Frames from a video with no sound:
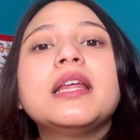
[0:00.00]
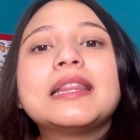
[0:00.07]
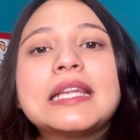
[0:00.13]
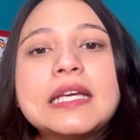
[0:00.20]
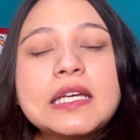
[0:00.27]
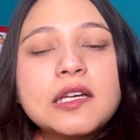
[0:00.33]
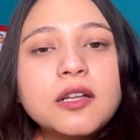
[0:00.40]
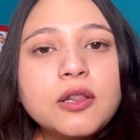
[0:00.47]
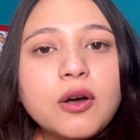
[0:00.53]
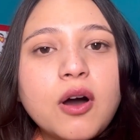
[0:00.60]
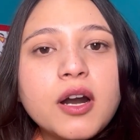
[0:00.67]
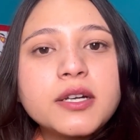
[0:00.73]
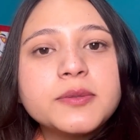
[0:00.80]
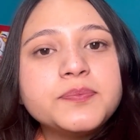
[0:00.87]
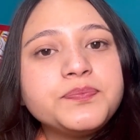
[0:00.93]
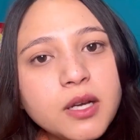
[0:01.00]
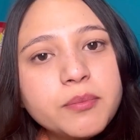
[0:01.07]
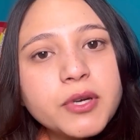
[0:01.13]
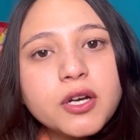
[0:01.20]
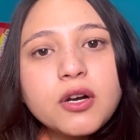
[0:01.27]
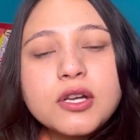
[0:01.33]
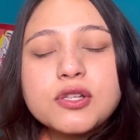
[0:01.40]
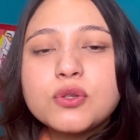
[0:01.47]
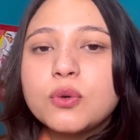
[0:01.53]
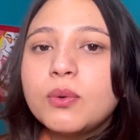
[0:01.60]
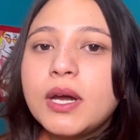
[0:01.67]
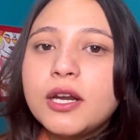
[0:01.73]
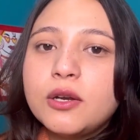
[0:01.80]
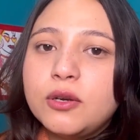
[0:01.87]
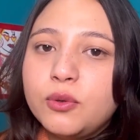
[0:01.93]
Think a lot, because no
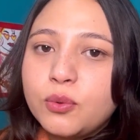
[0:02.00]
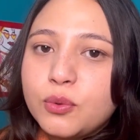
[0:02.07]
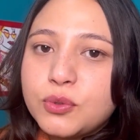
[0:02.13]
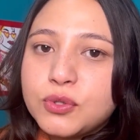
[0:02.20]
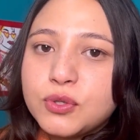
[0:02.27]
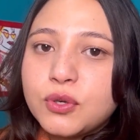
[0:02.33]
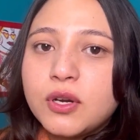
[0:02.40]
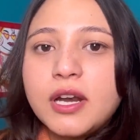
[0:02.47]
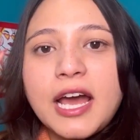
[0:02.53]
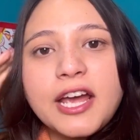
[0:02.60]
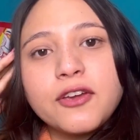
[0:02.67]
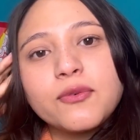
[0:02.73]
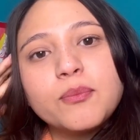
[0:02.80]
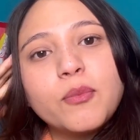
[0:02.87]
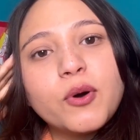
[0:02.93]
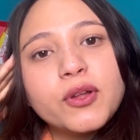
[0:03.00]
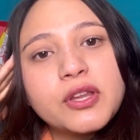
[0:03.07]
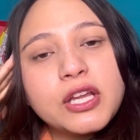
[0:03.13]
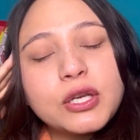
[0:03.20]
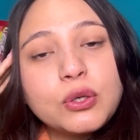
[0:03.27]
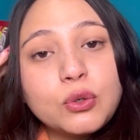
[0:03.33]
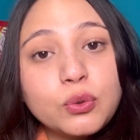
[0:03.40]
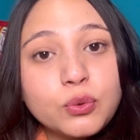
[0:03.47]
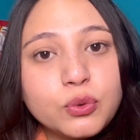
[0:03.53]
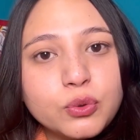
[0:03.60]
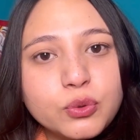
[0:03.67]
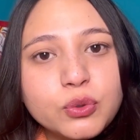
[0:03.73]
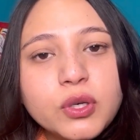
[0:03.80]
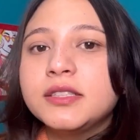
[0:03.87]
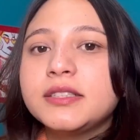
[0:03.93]
one knows your life more than you do.